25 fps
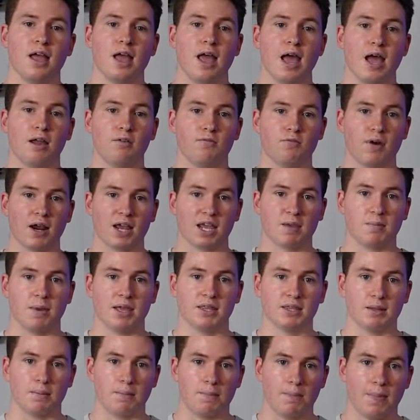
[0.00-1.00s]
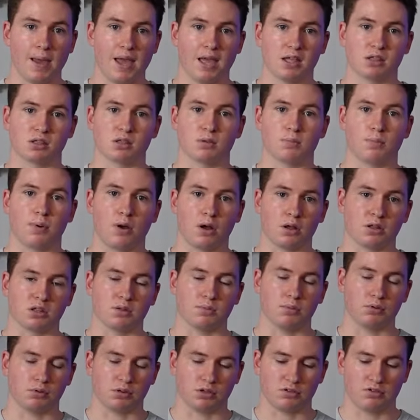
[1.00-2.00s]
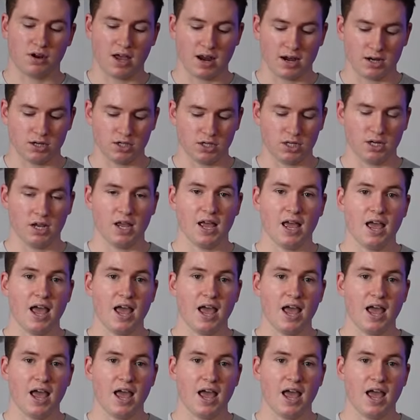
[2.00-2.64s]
and recommend the best possible strategy.